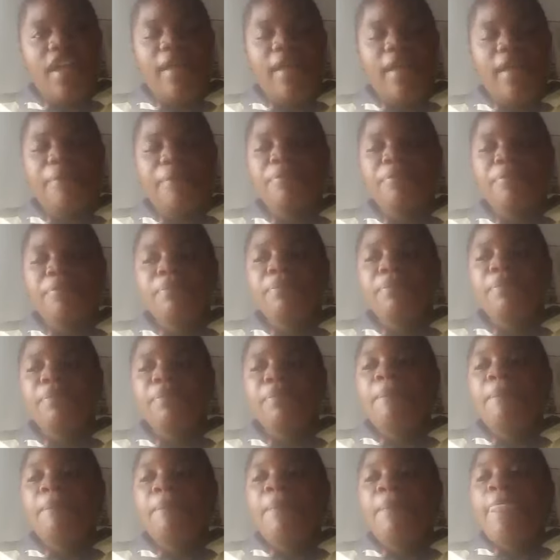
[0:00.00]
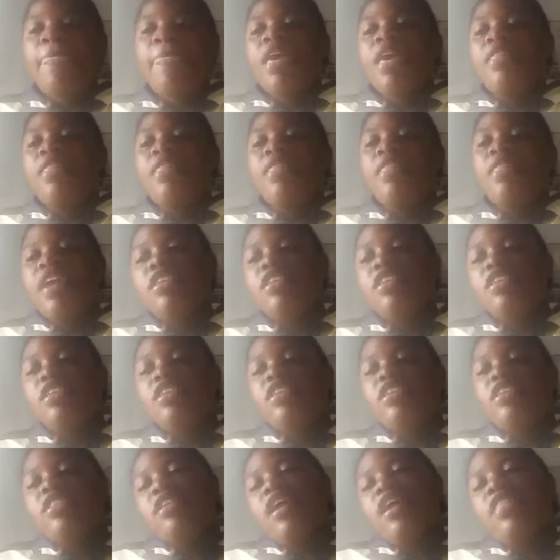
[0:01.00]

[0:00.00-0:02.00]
those things are supposed to be stored in